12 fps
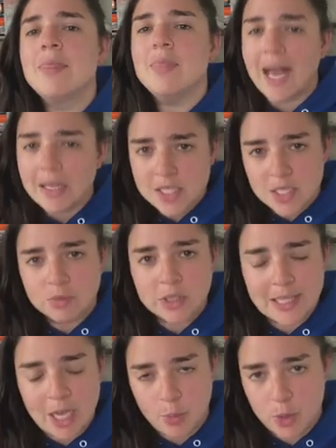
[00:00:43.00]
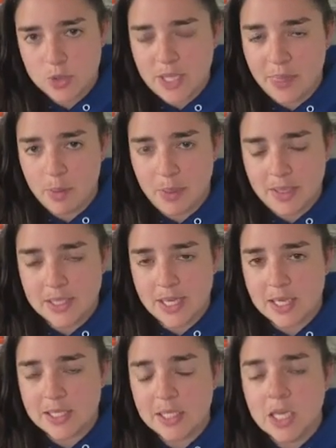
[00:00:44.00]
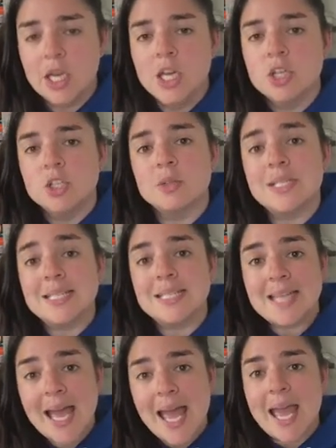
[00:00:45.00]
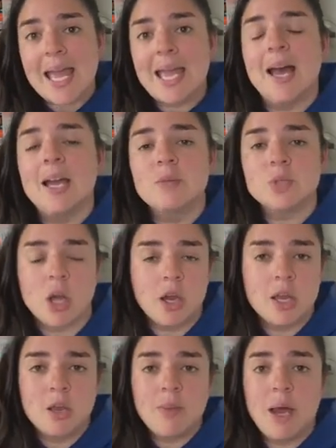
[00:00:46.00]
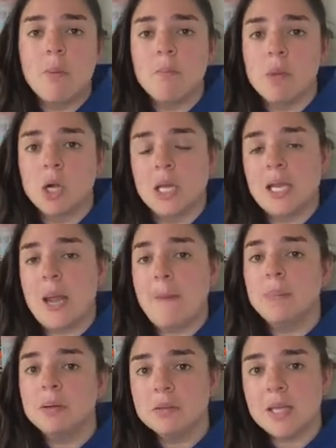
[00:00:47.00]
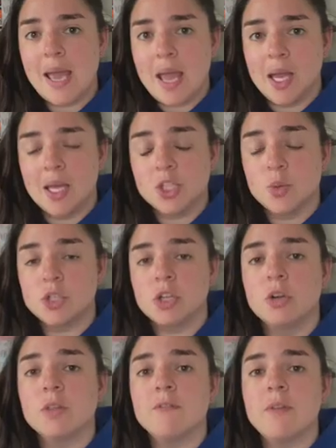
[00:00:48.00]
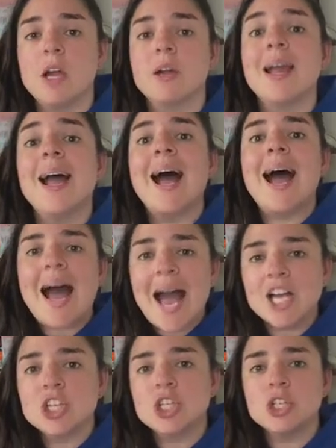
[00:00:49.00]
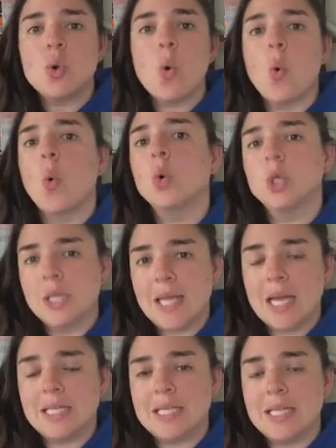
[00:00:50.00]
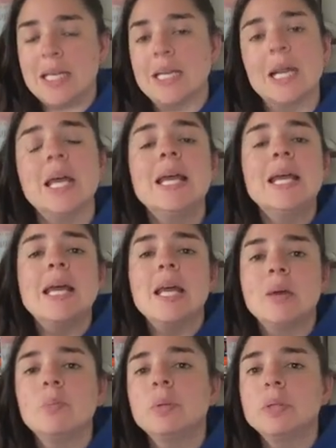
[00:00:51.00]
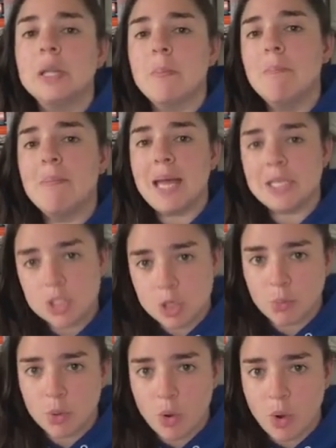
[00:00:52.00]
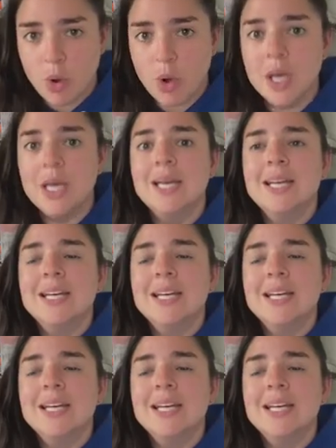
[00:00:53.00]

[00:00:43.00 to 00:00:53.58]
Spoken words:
that's going to really help you set the basics. So today I am talking about marketing plans, which are the very action-oriented, implementable,